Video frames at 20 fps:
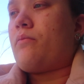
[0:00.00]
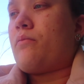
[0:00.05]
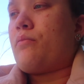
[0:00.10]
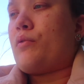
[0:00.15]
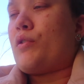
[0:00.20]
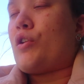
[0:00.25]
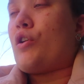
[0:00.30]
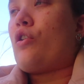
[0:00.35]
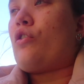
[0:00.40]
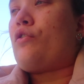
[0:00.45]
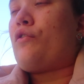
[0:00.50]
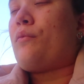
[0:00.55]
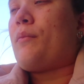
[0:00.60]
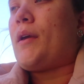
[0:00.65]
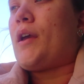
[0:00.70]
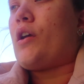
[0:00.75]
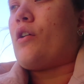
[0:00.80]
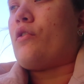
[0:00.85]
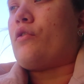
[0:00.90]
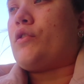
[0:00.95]
blocked
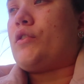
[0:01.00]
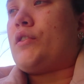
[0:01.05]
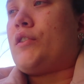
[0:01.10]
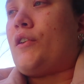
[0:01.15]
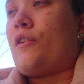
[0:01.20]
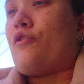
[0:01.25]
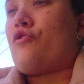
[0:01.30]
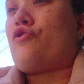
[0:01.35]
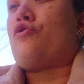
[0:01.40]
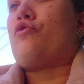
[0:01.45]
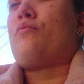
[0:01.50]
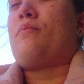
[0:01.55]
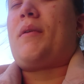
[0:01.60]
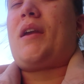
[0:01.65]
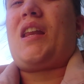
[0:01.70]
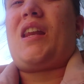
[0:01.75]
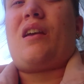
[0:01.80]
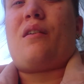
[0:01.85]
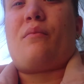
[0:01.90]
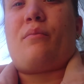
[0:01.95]
me on social
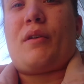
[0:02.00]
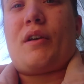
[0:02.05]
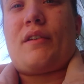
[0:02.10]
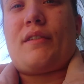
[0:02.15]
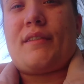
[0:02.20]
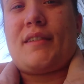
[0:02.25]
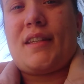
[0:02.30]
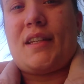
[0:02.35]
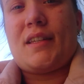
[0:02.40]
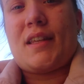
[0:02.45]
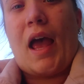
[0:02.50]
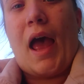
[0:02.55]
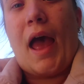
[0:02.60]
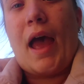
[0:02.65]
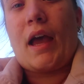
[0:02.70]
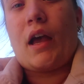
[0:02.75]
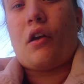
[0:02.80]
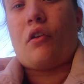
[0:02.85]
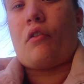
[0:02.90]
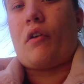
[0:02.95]
media because he's
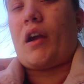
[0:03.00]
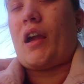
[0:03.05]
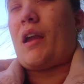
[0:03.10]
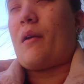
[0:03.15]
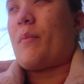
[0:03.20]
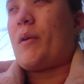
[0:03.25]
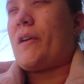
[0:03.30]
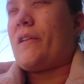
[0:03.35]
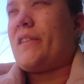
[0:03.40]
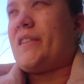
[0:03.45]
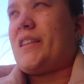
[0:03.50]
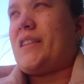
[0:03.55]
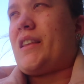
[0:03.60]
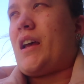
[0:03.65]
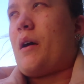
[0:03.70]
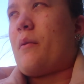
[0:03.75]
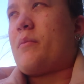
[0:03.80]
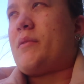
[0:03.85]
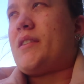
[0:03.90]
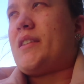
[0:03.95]
angry and because he's
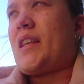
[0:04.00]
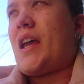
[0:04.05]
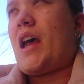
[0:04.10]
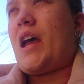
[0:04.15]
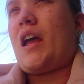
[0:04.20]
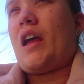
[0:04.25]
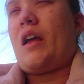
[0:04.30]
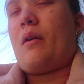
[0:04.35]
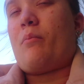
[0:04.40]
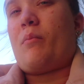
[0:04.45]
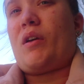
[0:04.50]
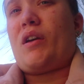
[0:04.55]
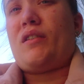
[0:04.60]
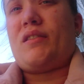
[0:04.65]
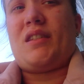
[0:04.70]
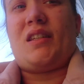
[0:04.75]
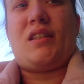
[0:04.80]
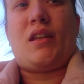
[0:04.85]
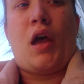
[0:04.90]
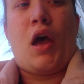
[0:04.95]
upset and
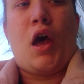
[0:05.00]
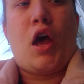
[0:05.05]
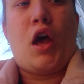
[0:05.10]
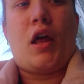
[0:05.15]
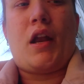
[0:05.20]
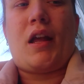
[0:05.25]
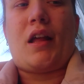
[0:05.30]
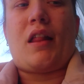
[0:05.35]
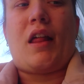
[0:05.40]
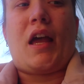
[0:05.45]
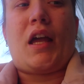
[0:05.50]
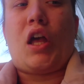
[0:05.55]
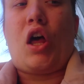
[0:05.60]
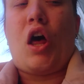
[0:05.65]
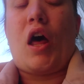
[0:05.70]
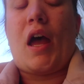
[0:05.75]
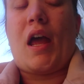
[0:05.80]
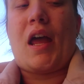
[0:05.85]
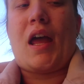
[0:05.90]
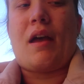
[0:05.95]
because he's hurting like
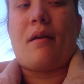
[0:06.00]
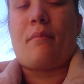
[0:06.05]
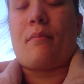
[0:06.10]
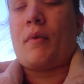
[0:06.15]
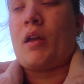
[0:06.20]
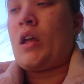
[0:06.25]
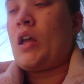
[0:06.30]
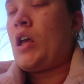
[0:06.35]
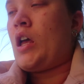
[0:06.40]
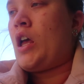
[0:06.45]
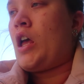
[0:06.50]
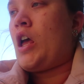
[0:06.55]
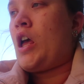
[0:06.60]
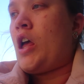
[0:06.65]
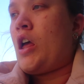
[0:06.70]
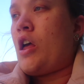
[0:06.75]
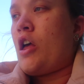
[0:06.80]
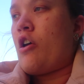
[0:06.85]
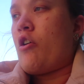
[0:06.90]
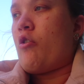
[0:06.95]
I am.
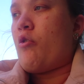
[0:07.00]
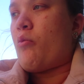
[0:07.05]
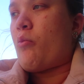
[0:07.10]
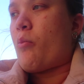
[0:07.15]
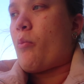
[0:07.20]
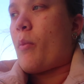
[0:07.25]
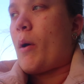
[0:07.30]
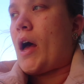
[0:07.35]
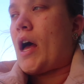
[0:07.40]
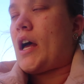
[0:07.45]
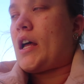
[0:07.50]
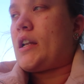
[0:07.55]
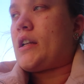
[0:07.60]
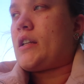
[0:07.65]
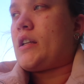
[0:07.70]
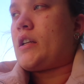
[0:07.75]
But